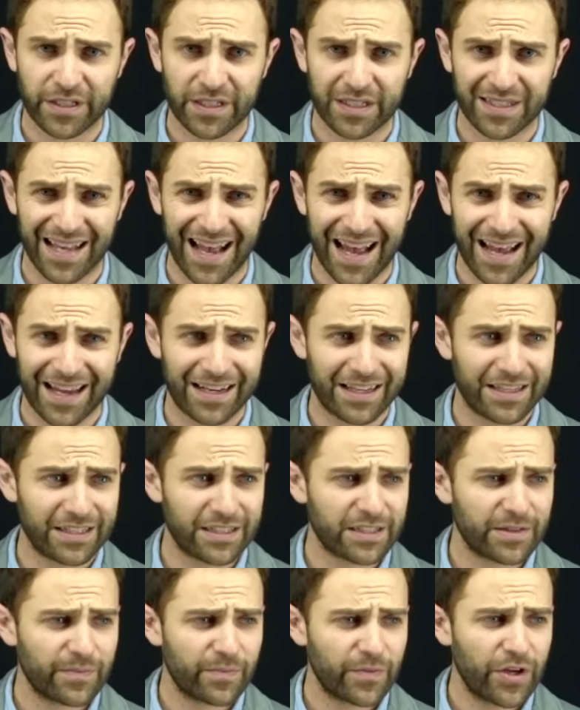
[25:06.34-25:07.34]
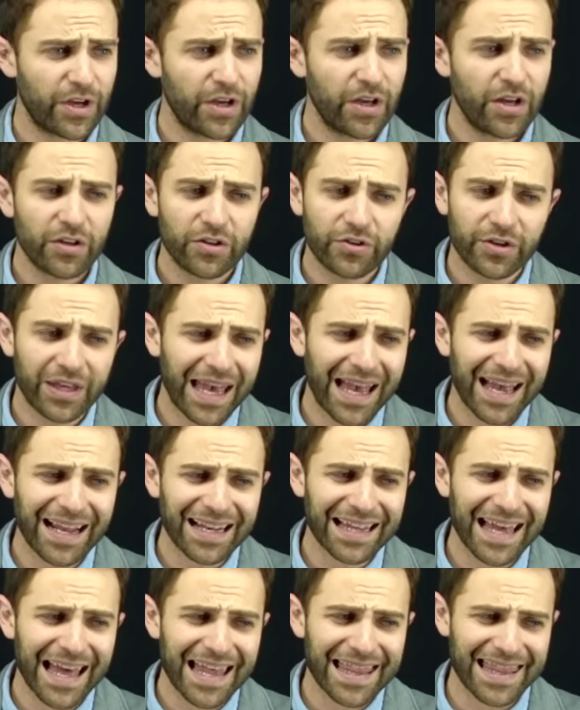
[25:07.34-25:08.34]
societies you
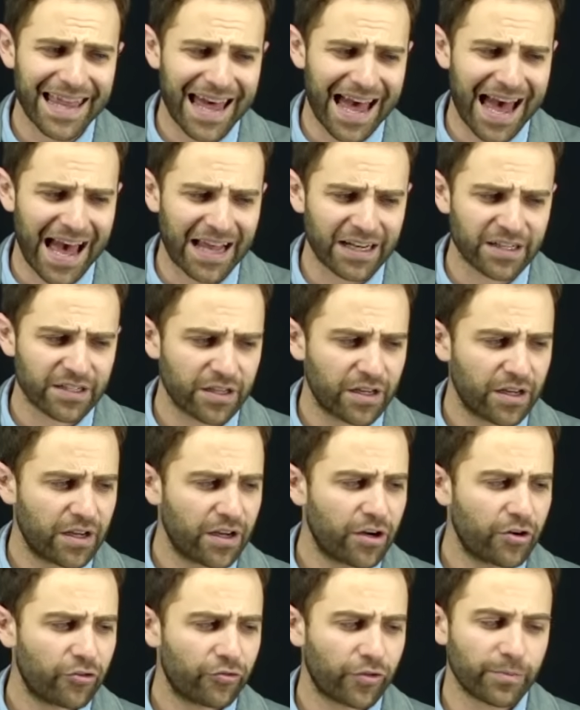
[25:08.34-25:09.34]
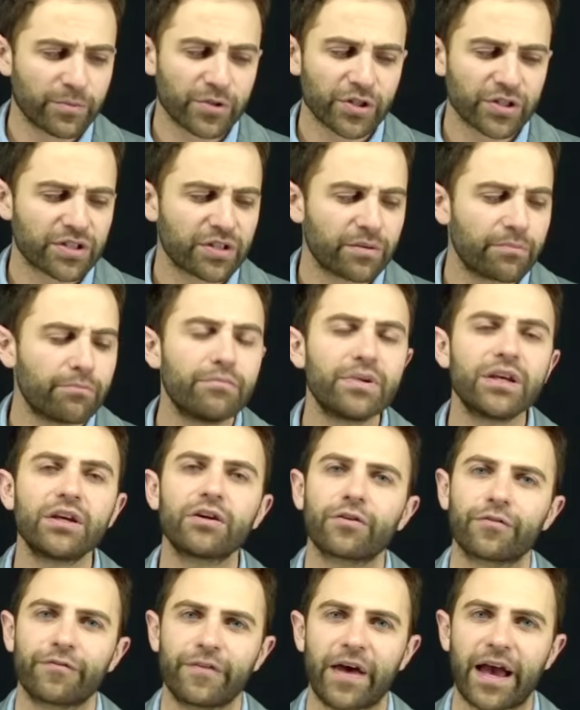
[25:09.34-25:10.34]
can't get that from just the
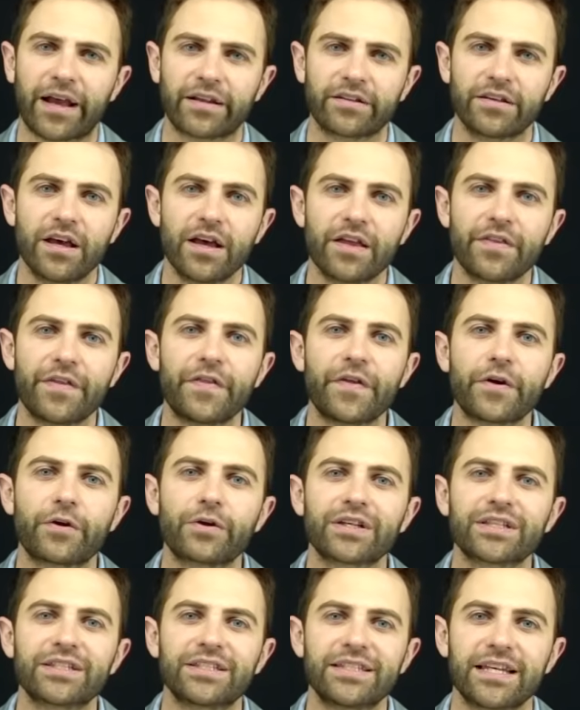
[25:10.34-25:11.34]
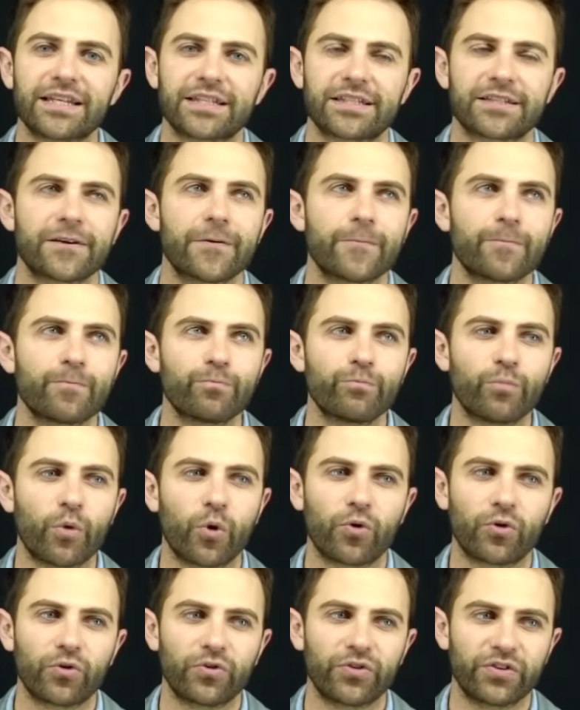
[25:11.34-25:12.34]
mere fact that there exist
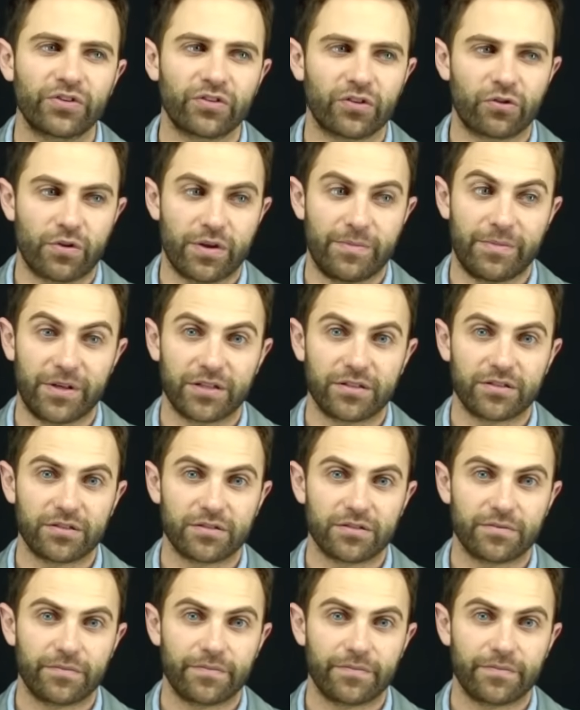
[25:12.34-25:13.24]
moral disagreements.